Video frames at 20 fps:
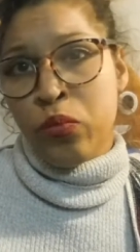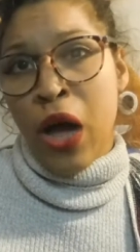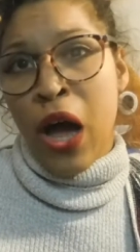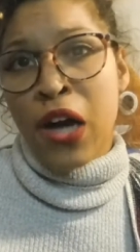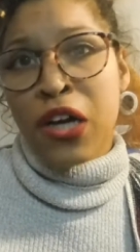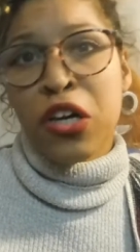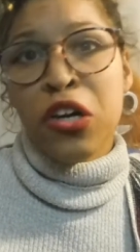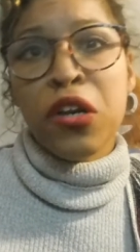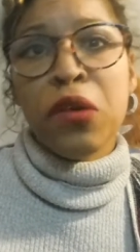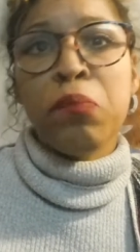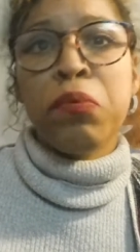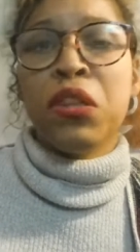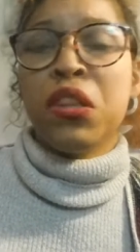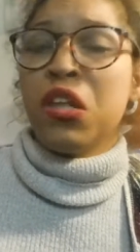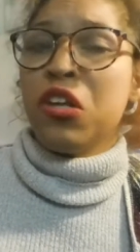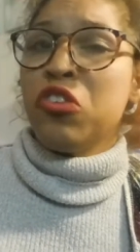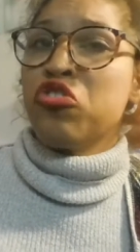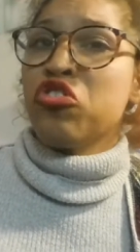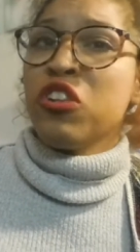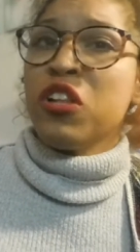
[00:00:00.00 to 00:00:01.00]
I could have
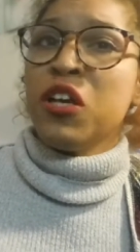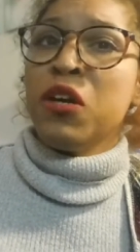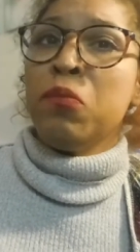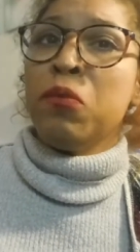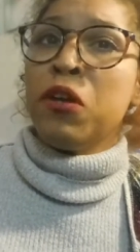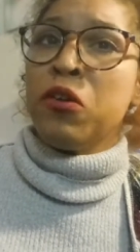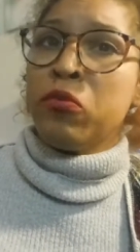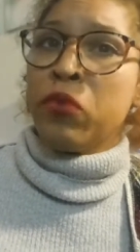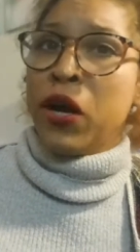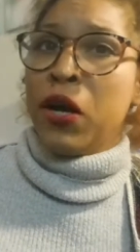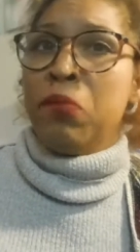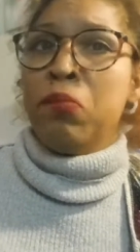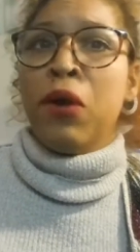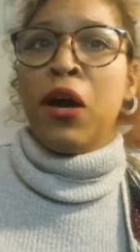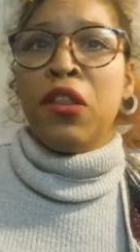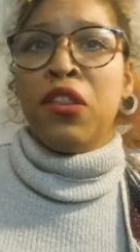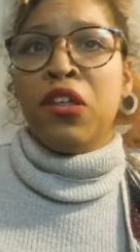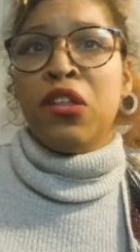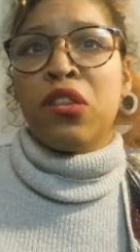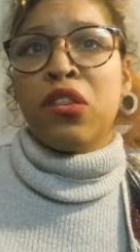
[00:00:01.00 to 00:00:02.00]
potentially been raped
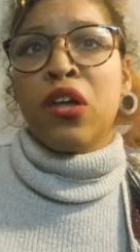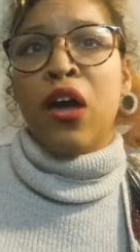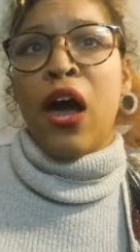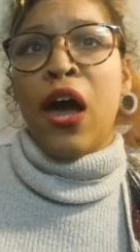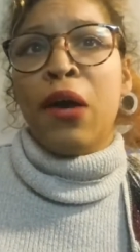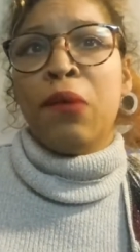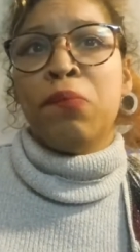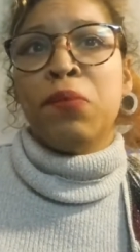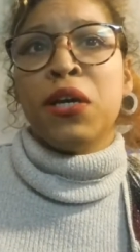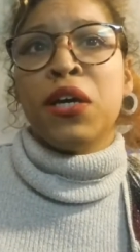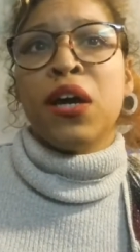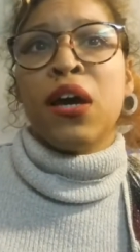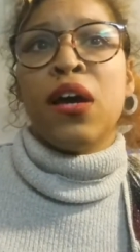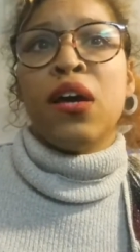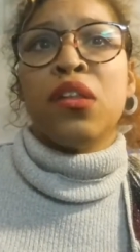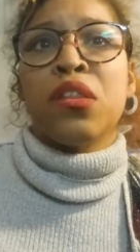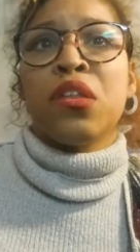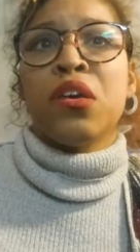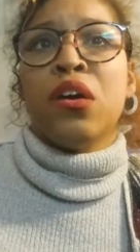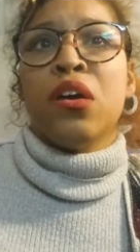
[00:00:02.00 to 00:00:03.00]
by this guy
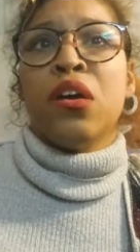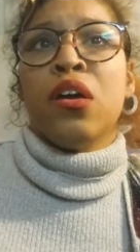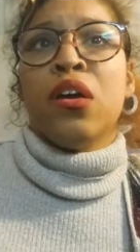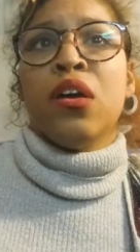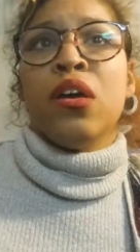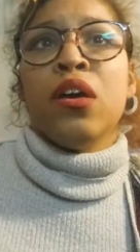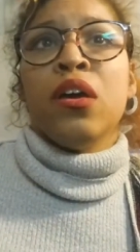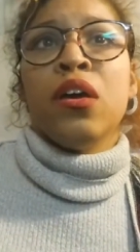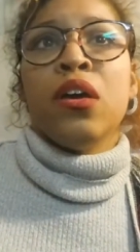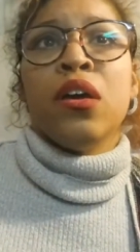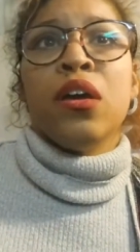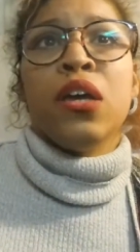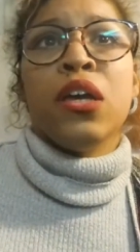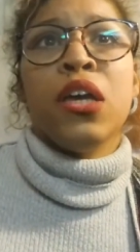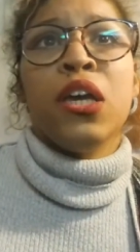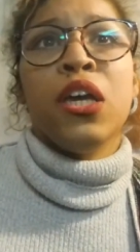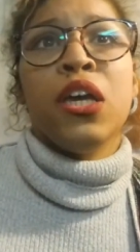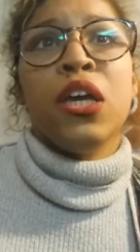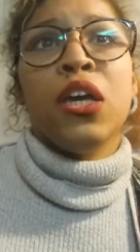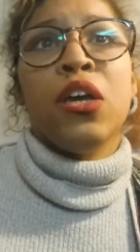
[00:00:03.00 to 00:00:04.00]
because
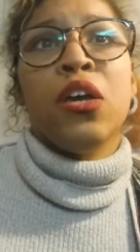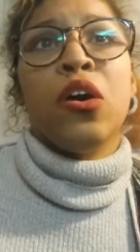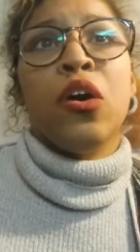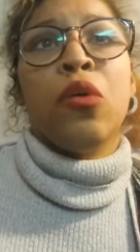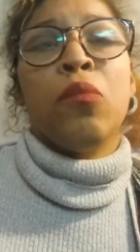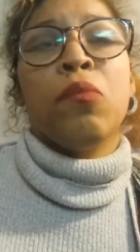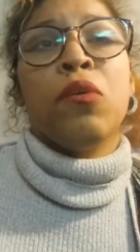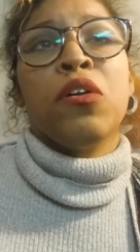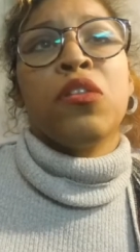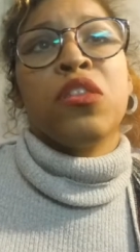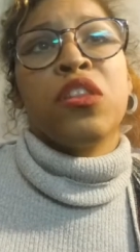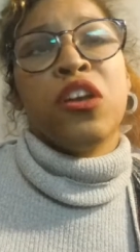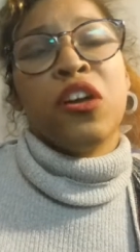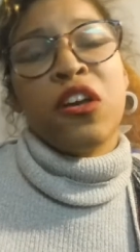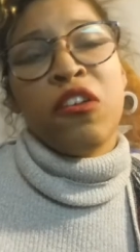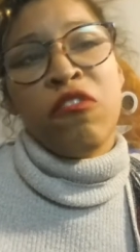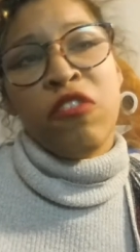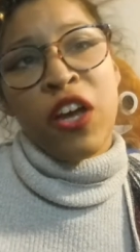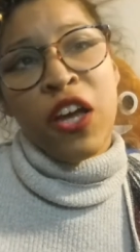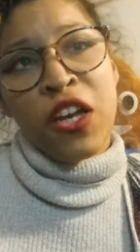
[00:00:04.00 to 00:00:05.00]
he almost took
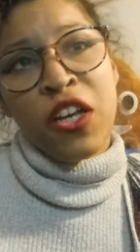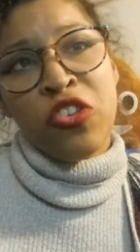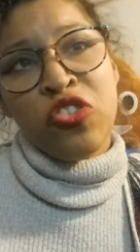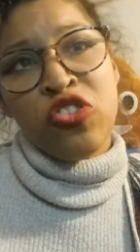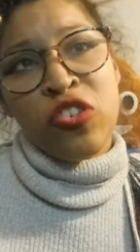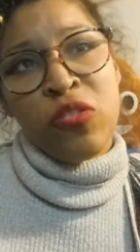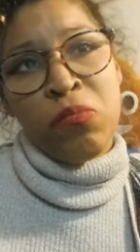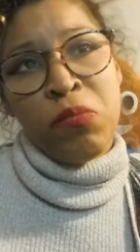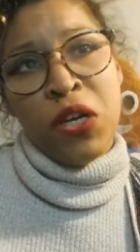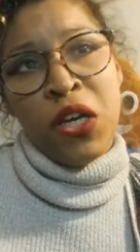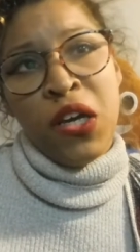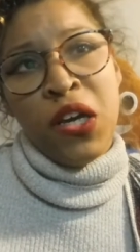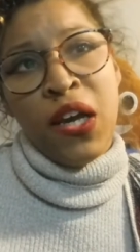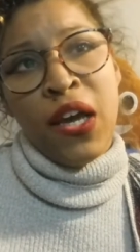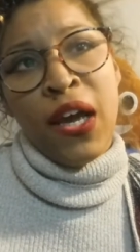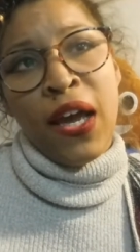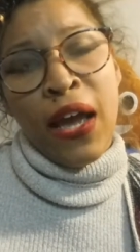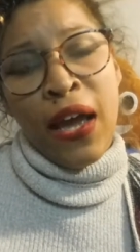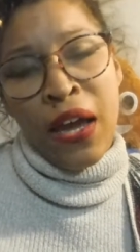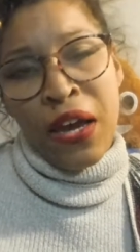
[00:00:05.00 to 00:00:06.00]
advantage of me.
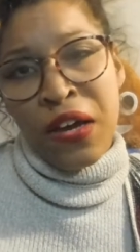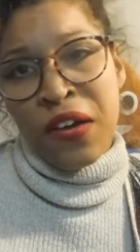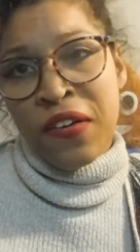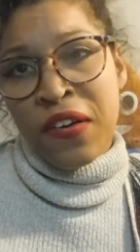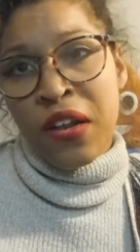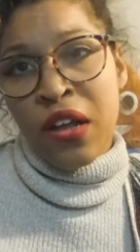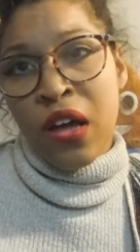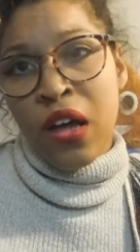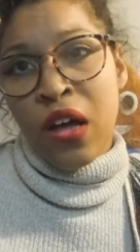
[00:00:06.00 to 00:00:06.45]
And